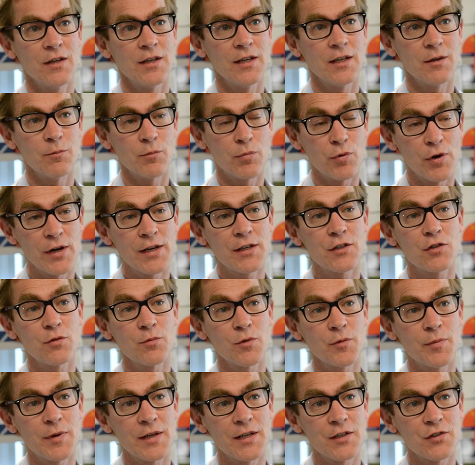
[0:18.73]
in brain
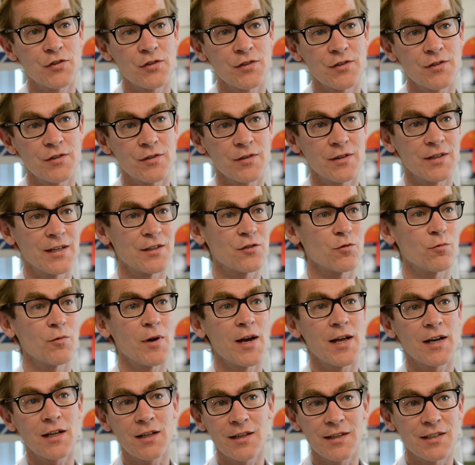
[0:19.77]
tumor patients that's
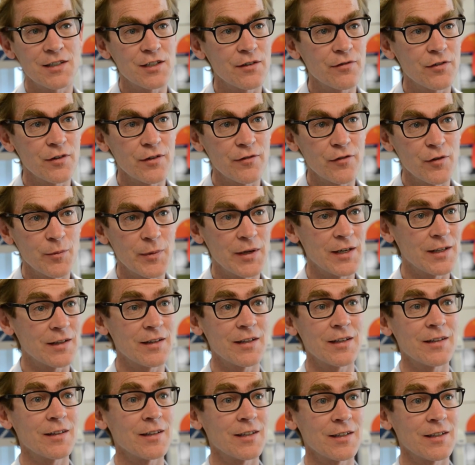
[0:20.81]
radically different from anything that